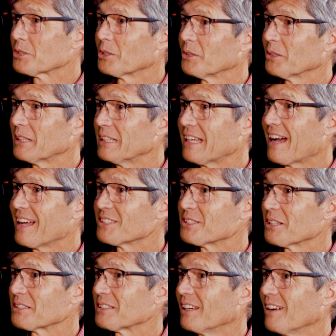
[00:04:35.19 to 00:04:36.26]
certainly not
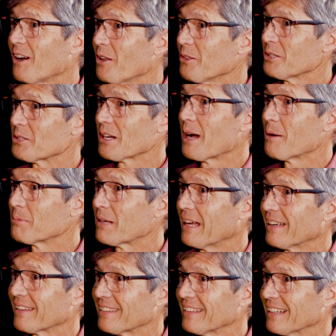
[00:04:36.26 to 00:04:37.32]
just an on-the-job kind of